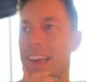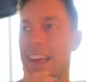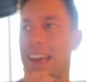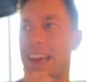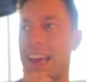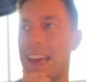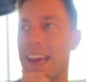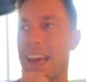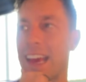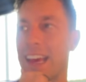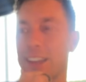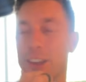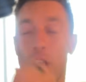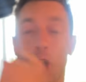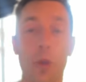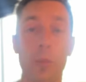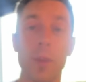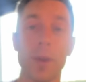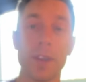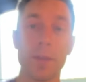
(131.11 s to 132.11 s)
And
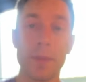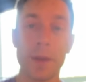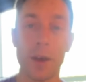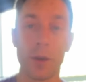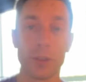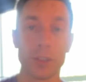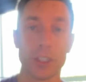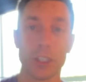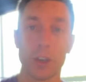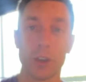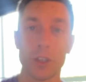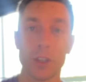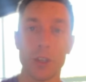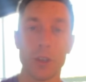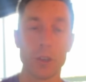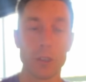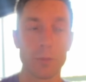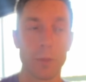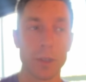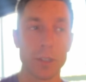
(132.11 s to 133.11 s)
hoping to be able to show
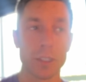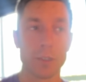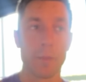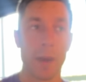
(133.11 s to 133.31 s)
you as much as